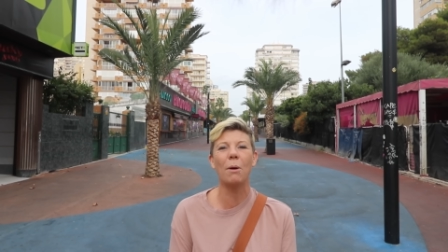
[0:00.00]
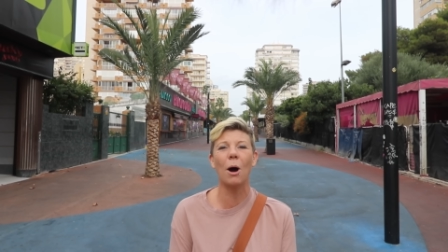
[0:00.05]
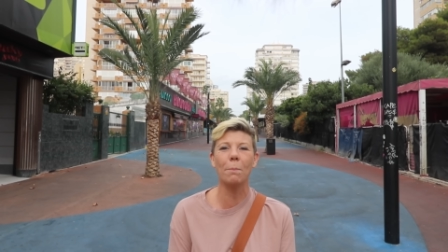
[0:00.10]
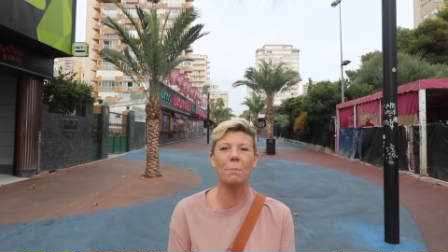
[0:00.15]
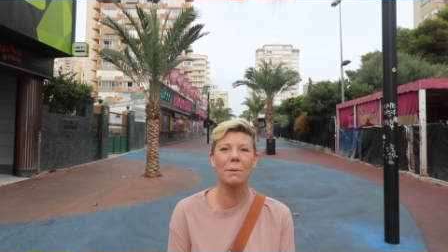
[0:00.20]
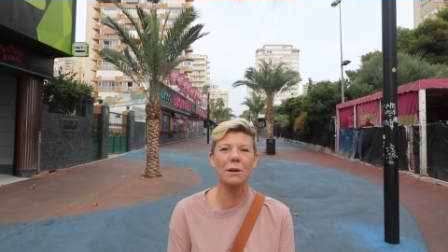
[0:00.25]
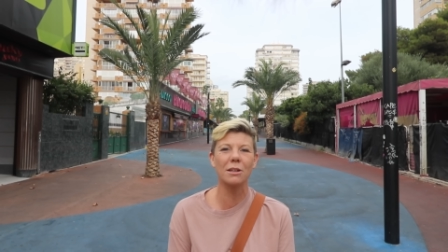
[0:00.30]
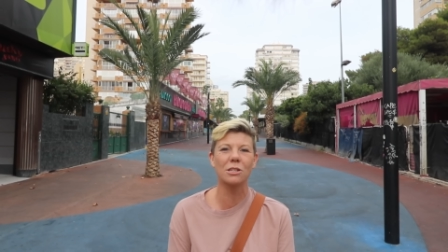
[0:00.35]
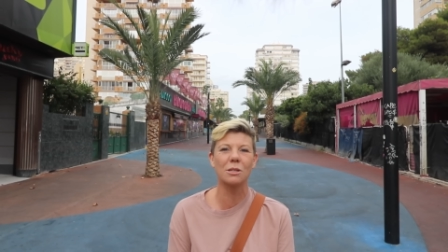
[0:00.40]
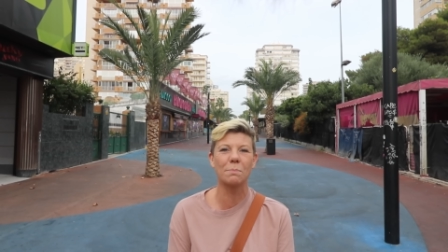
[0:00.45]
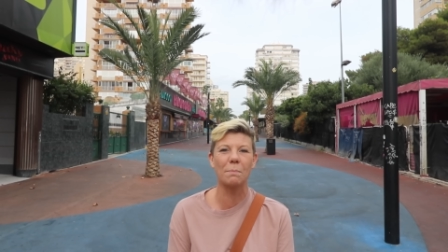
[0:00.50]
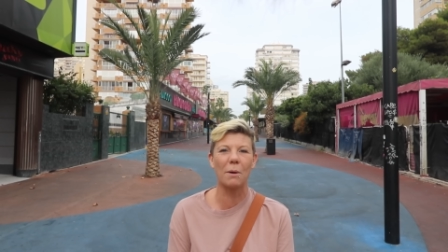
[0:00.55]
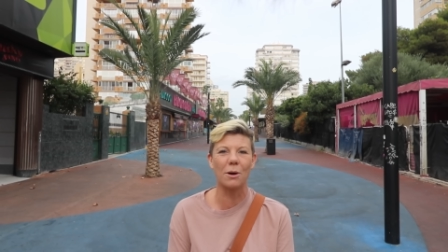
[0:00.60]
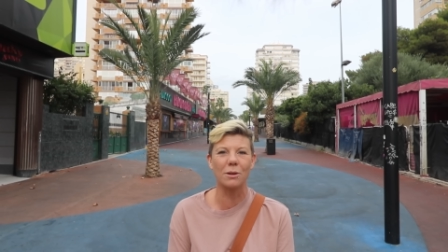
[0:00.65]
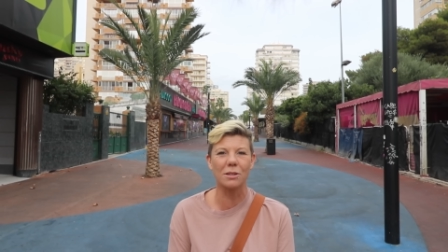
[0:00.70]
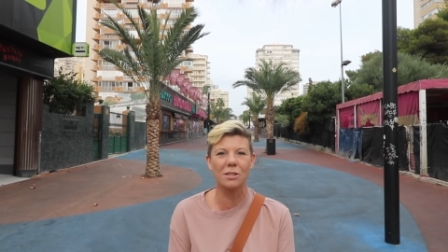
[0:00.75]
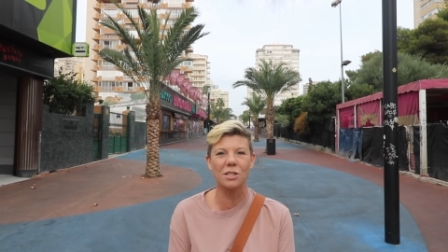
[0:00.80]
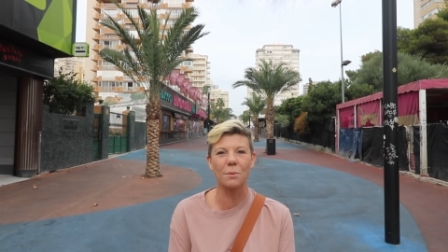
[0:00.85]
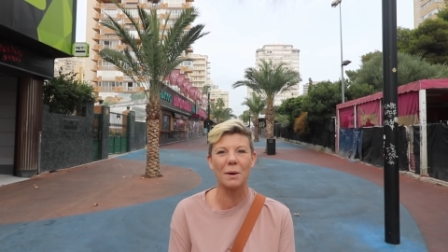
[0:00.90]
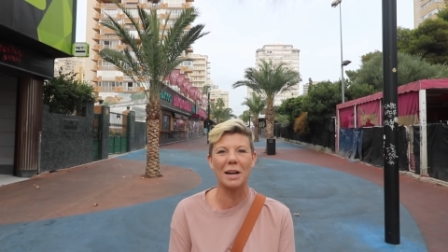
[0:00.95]
popular
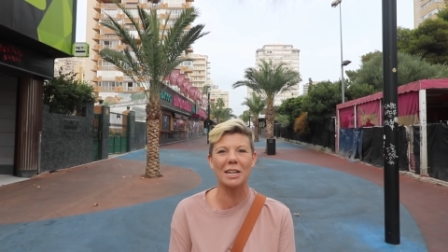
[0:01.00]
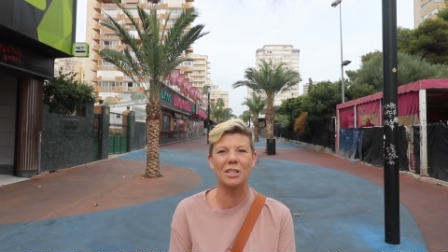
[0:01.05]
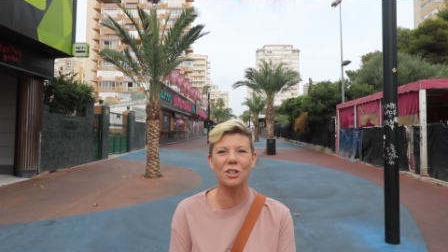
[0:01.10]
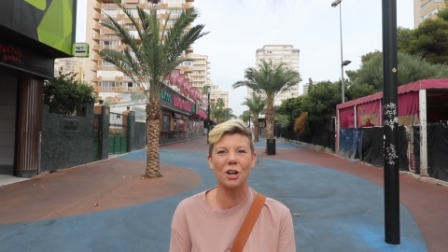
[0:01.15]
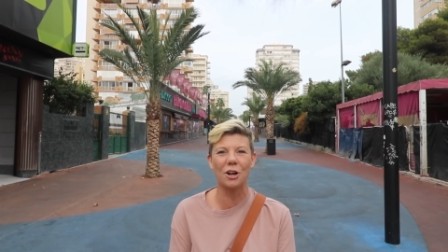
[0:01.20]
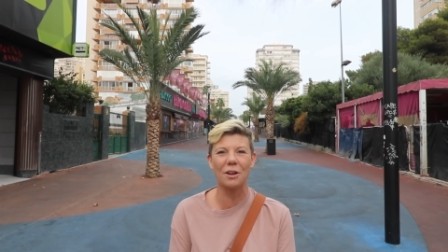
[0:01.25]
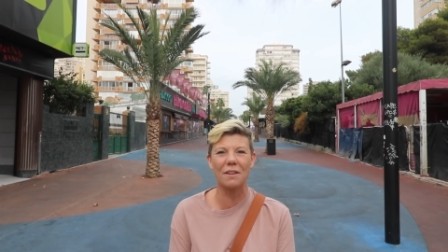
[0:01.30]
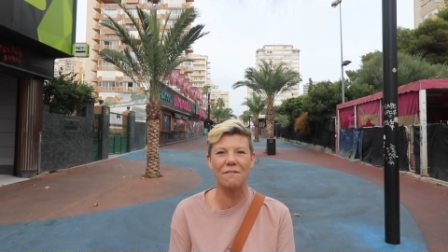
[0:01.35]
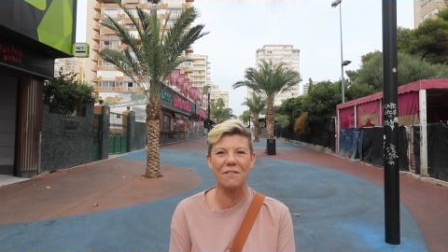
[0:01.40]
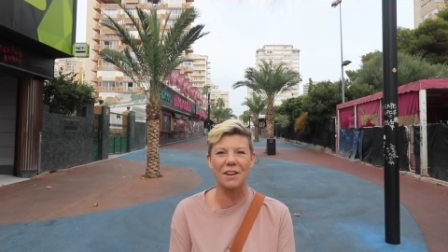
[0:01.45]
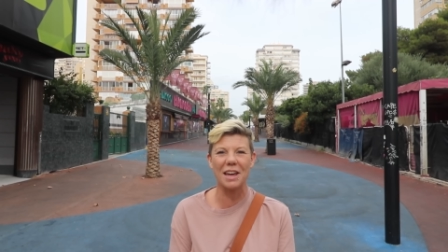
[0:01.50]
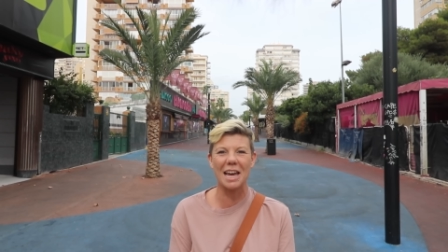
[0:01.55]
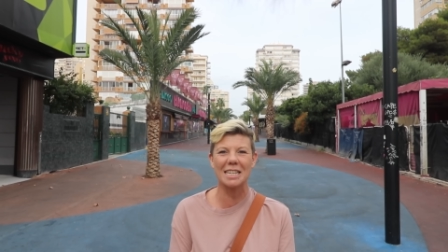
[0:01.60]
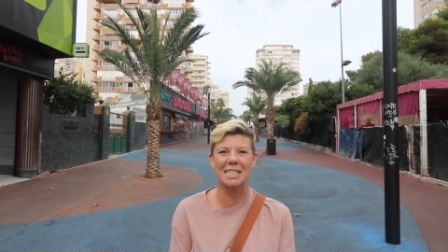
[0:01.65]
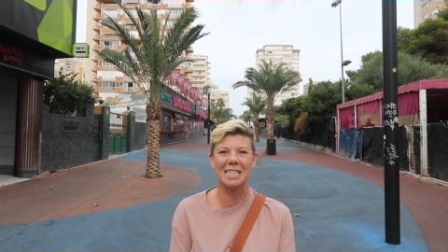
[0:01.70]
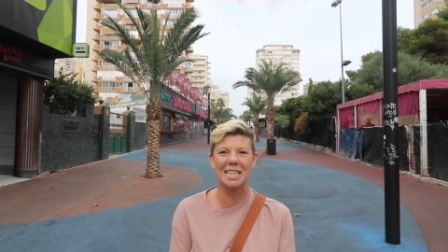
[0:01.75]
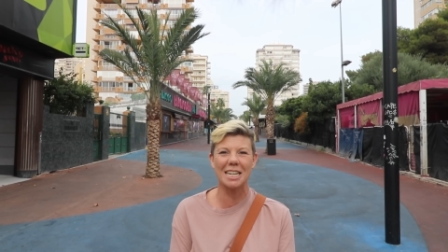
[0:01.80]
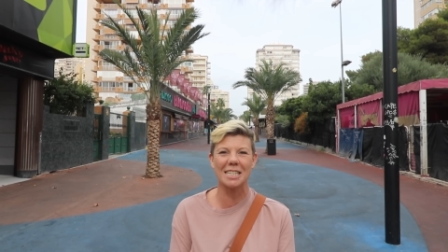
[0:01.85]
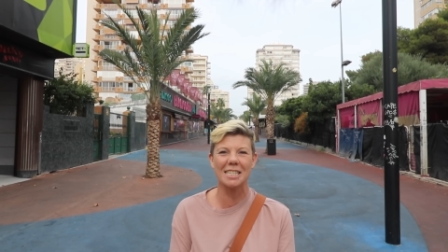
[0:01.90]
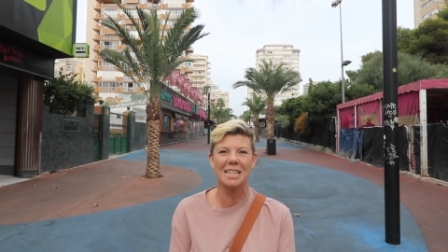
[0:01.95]
spots to enjoy the
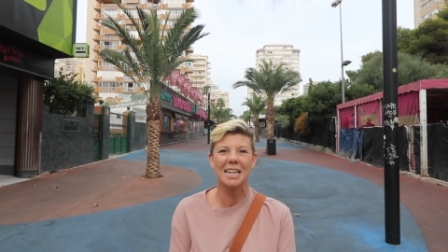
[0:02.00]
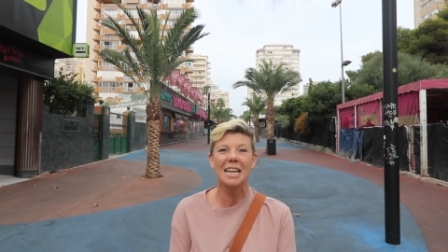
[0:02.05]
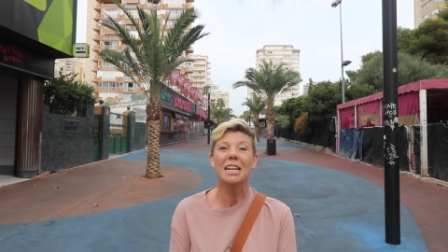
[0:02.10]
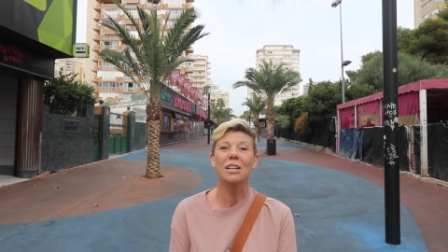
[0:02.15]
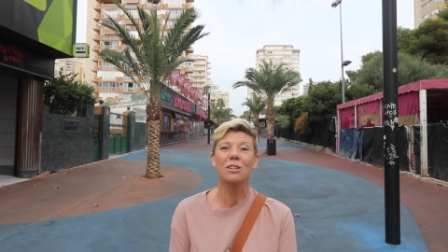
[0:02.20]
fiestas,